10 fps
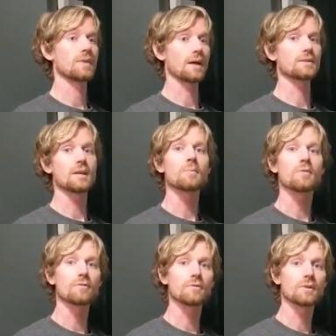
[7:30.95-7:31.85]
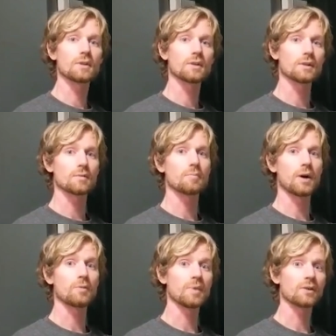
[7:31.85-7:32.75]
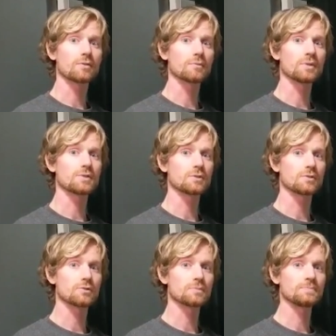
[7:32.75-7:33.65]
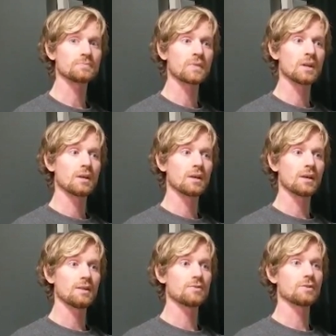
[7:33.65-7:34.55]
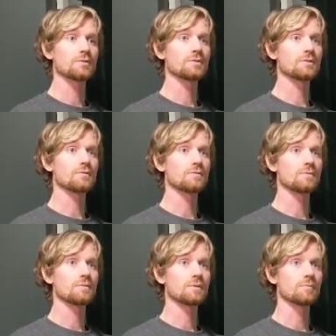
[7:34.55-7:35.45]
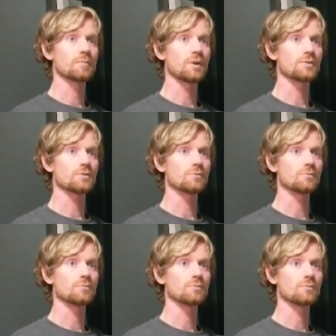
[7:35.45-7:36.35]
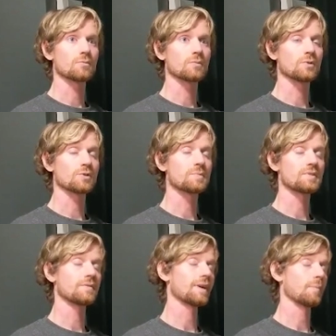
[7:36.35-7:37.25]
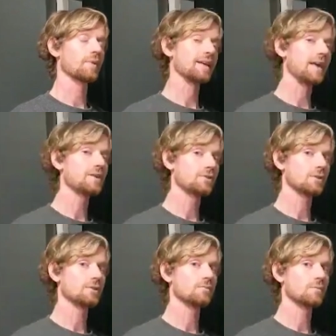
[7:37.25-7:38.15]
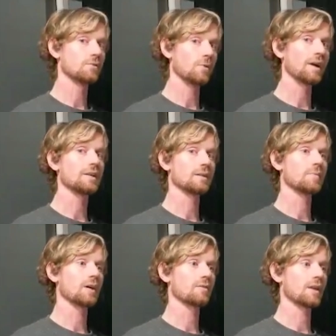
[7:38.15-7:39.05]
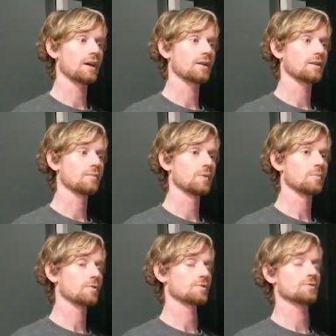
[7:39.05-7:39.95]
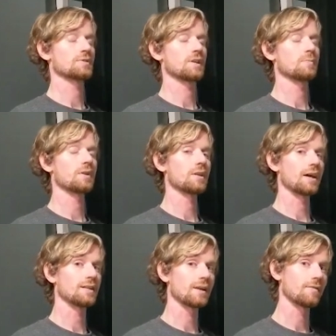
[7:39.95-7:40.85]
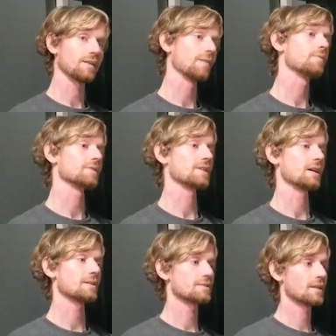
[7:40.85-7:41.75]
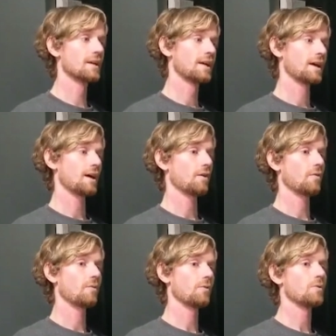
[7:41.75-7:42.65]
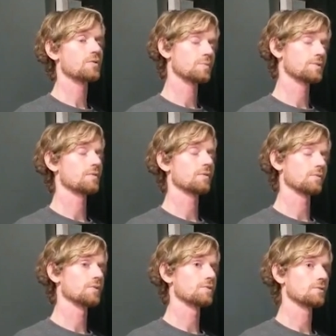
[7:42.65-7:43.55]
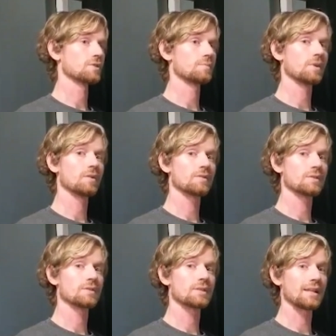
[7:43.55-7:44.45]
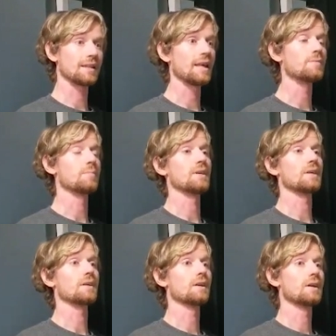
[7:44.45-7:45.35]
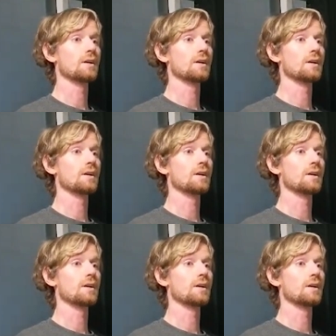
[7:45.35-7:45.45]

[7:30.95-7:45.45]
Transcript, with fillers: that type of uh, biomedical research. And in terms of um, also your specific application, when writing about that in my personal statement, I definitely emphasized how those specific research experiences led me